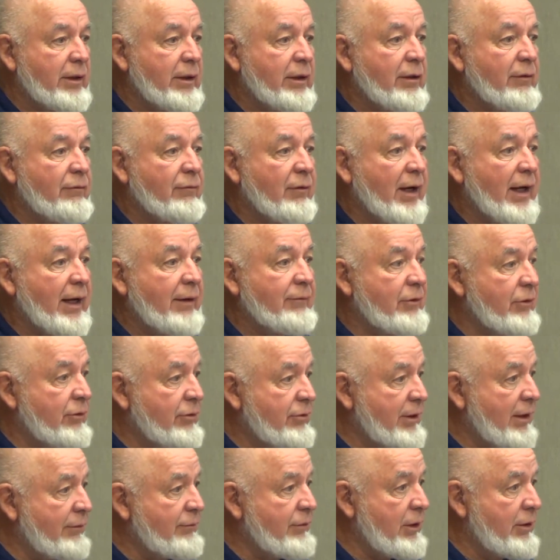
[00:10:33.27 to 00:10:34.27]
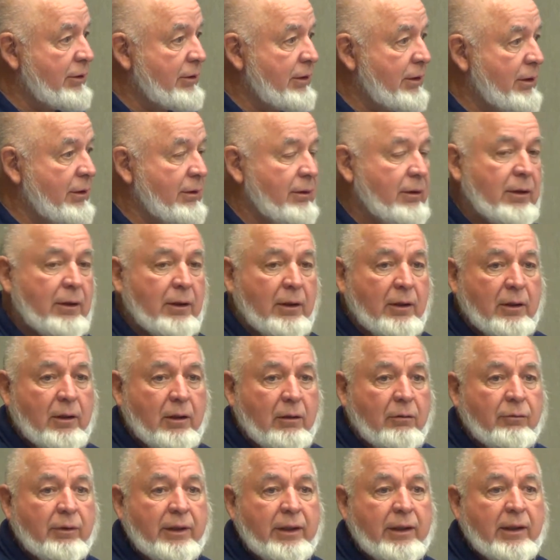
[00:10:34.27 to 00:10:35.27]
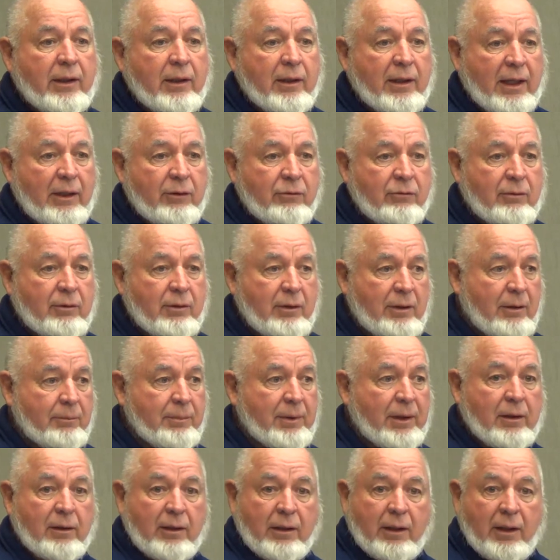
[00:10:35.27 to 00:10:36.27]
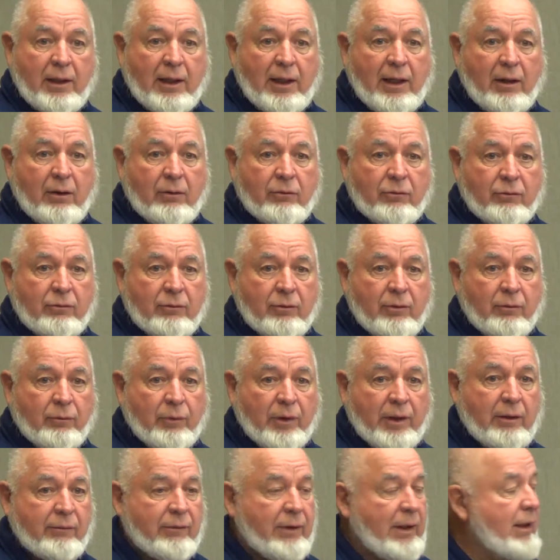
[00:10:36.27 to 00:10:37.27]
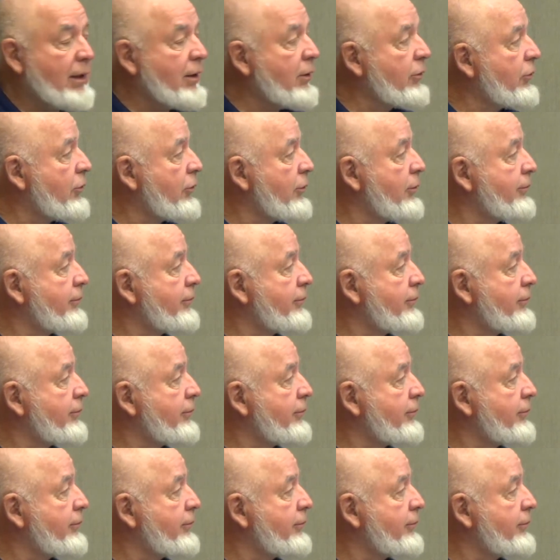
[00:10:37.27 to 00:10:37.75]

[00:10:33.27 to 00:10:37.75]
5 to 7 ton arena. That's typically a weight of a house.